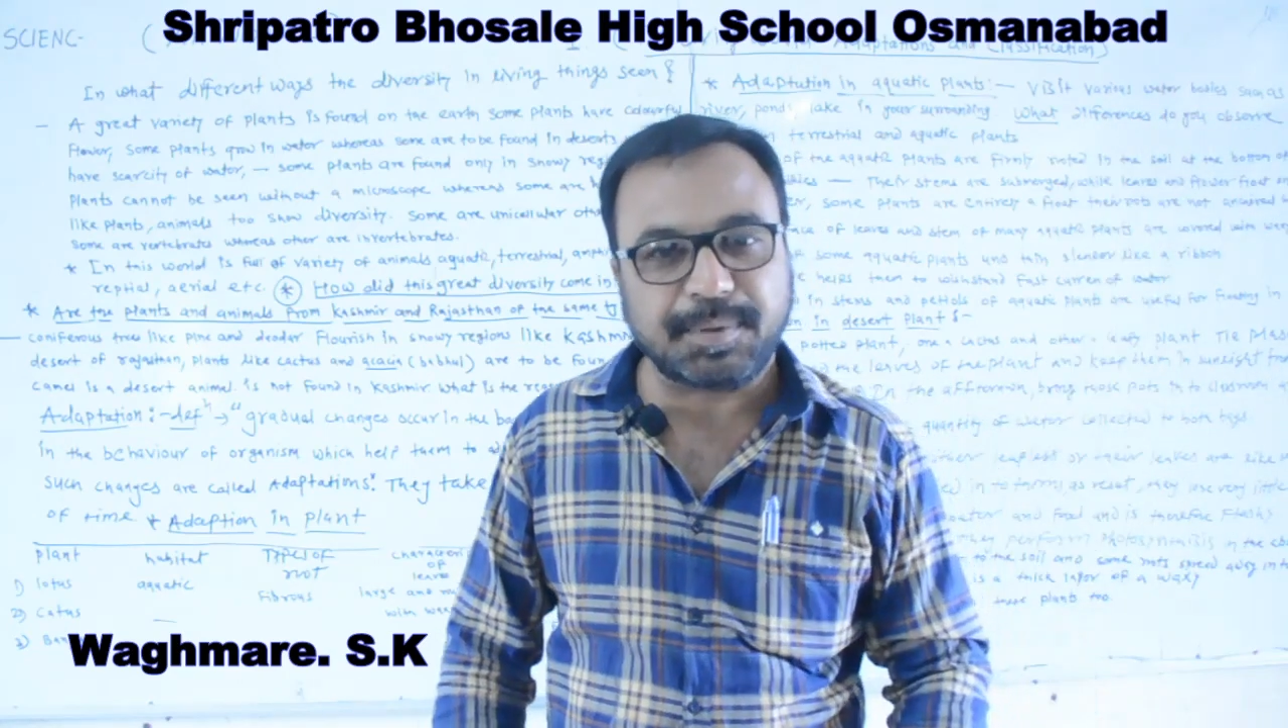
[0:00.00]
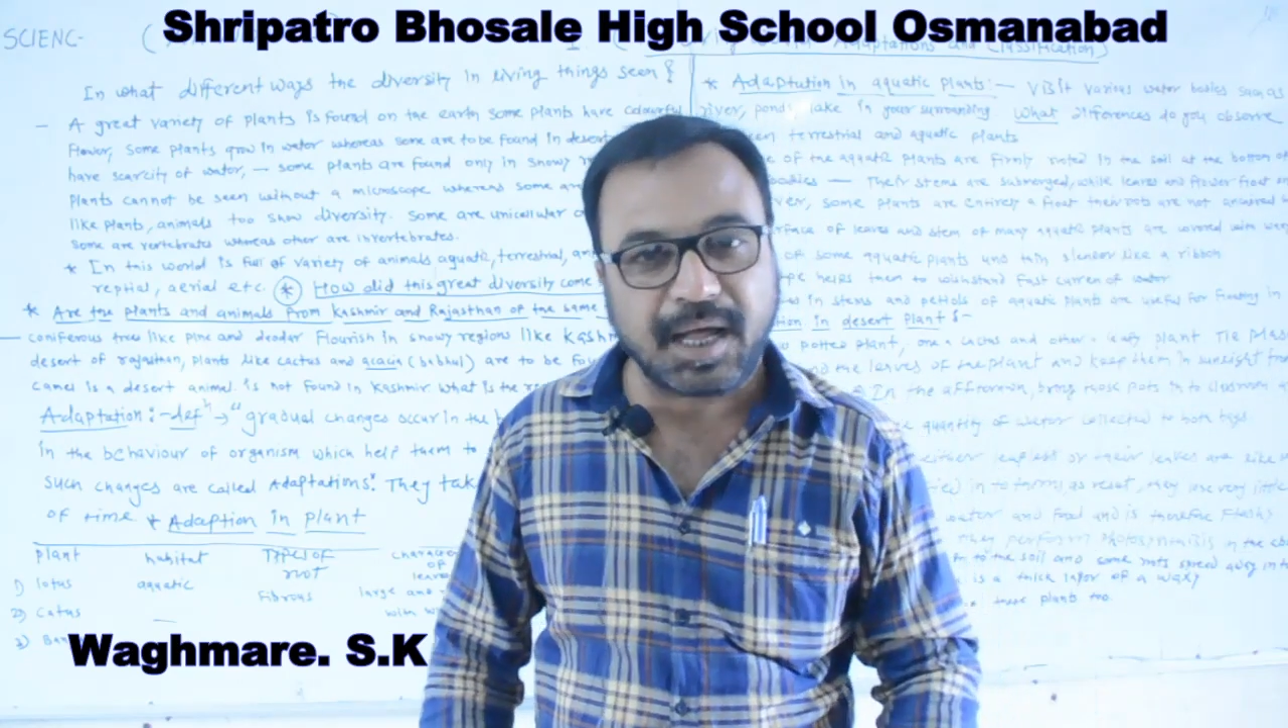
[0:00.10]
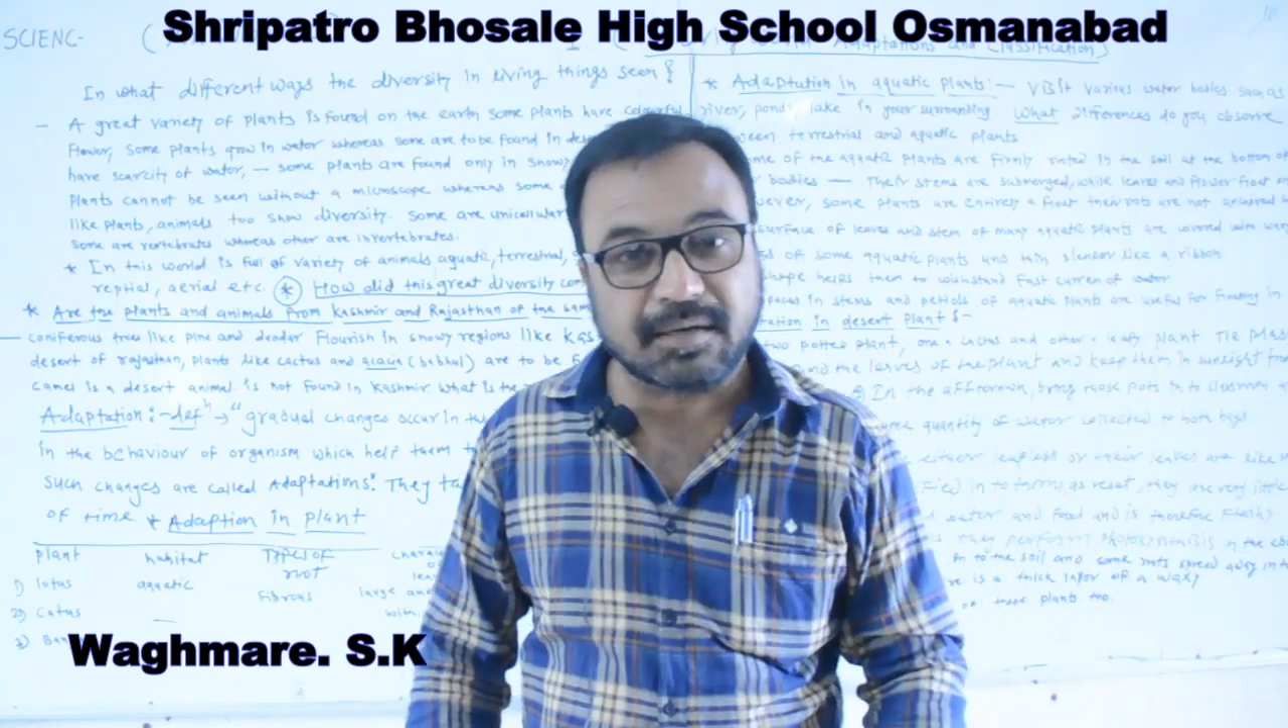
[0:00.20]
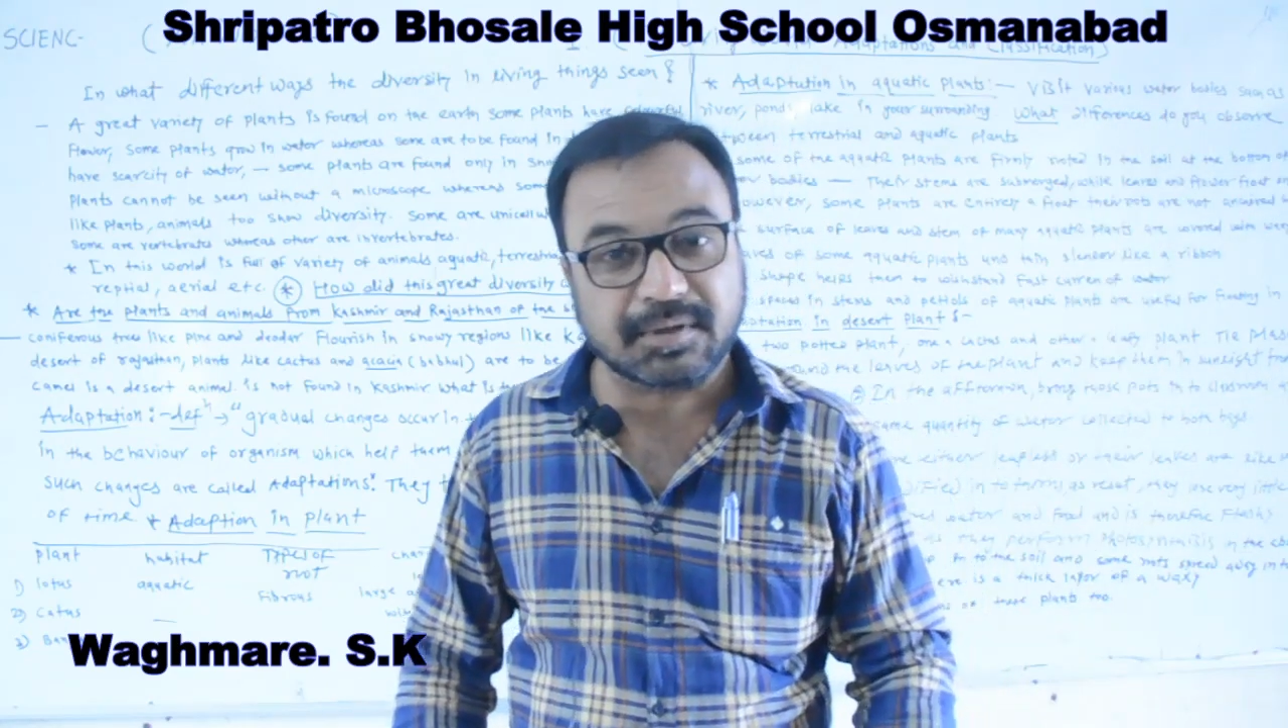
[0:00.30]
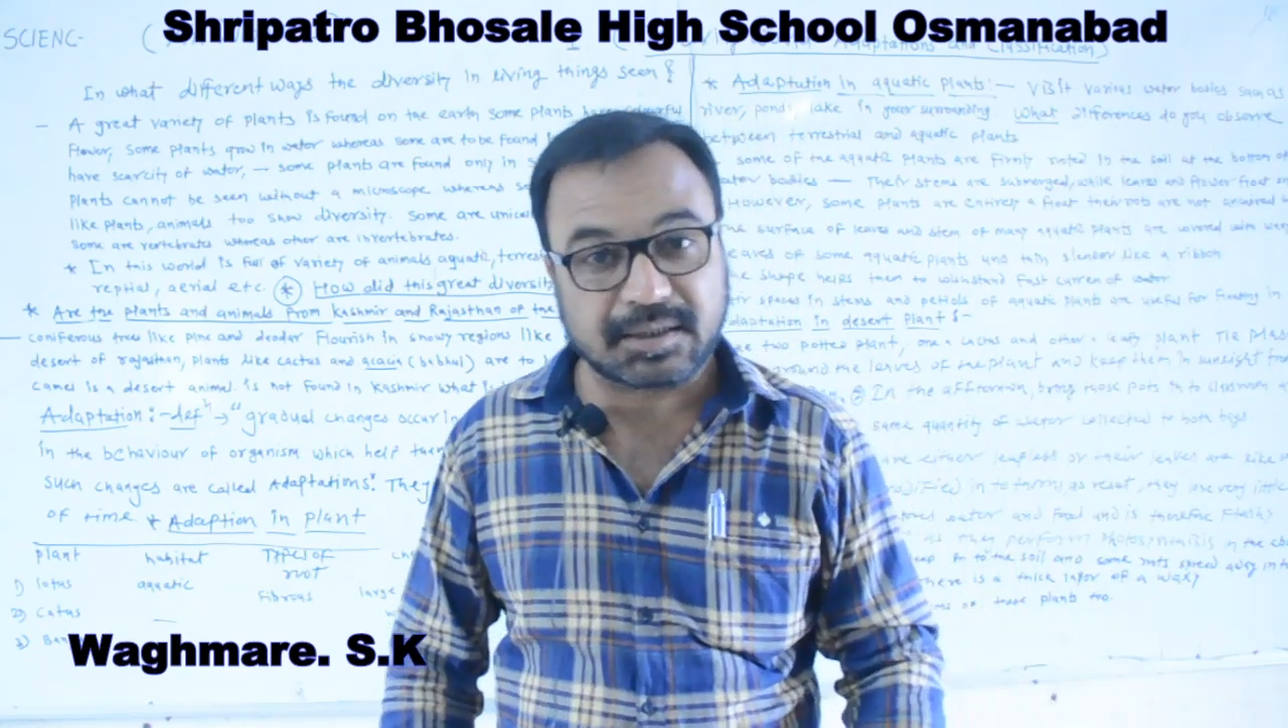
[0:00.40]

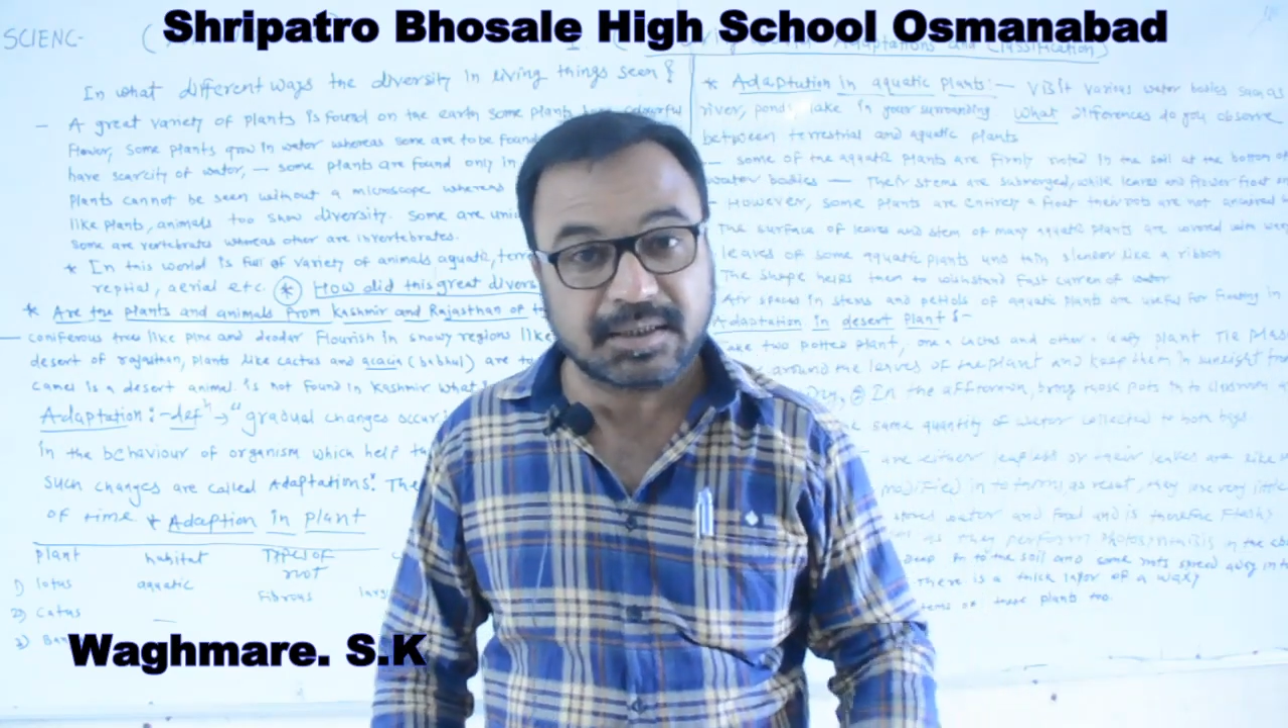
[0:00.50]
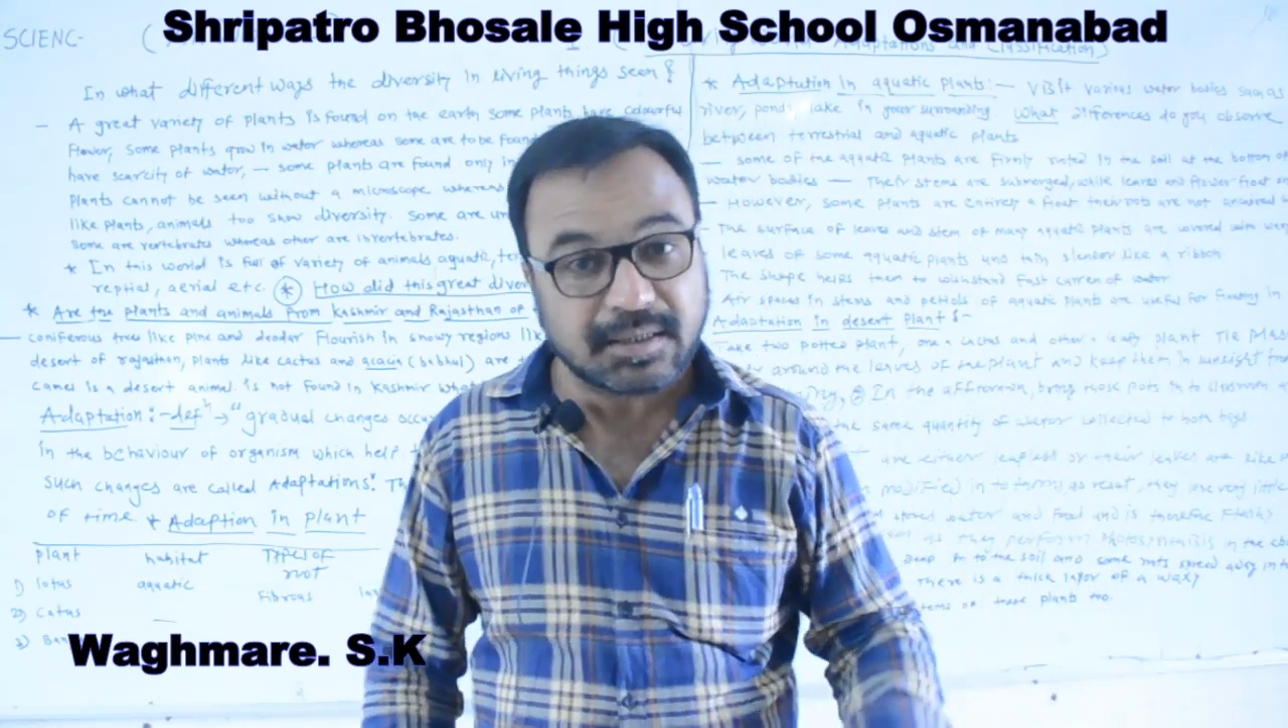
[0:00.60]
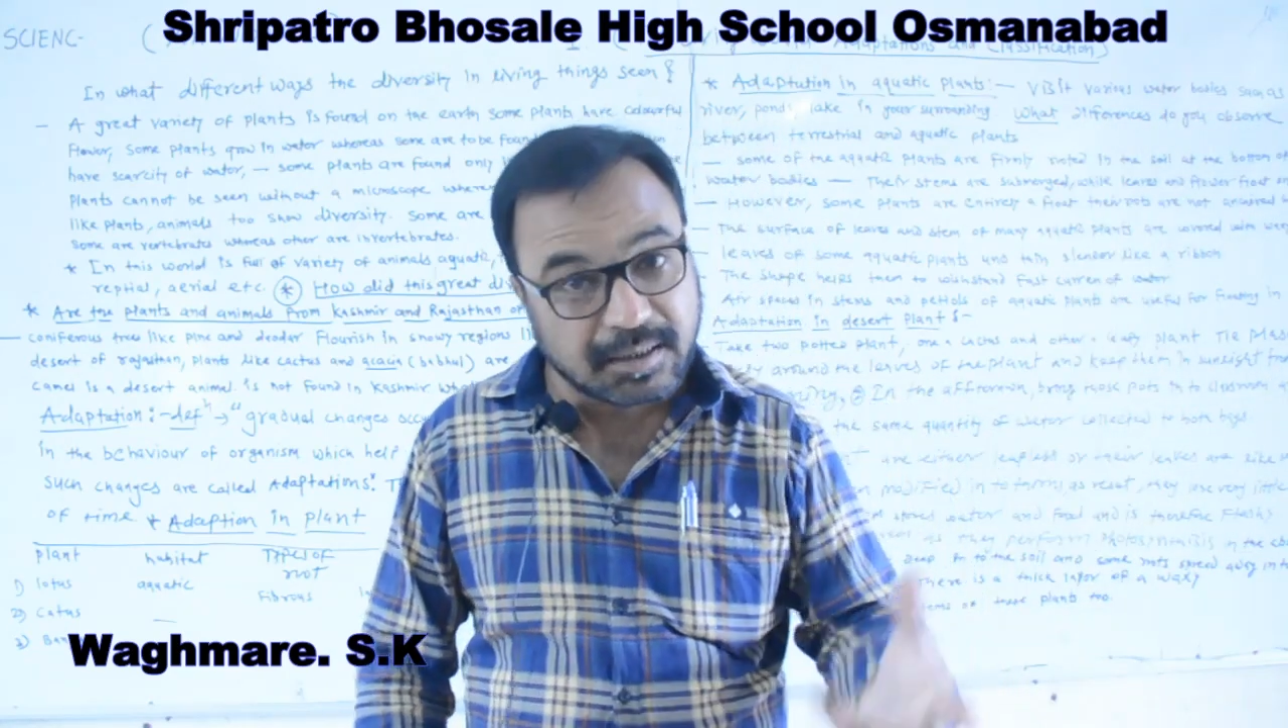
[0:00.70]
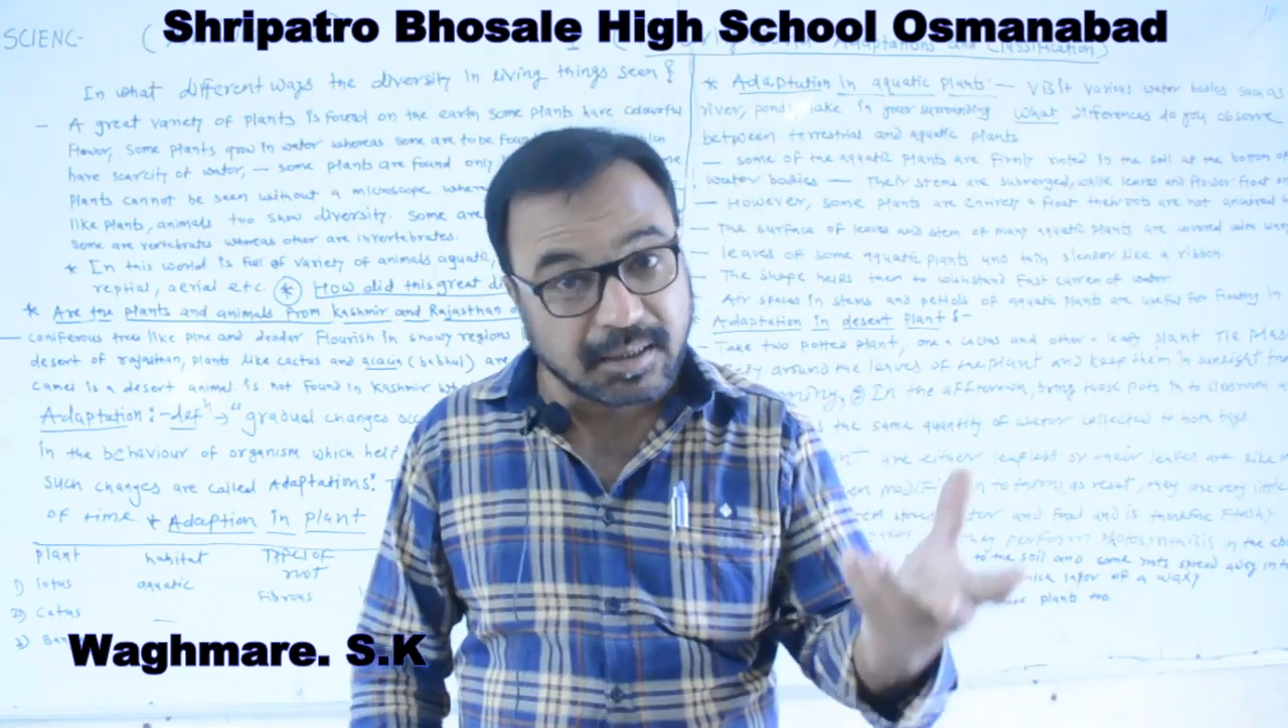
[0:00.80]
flower,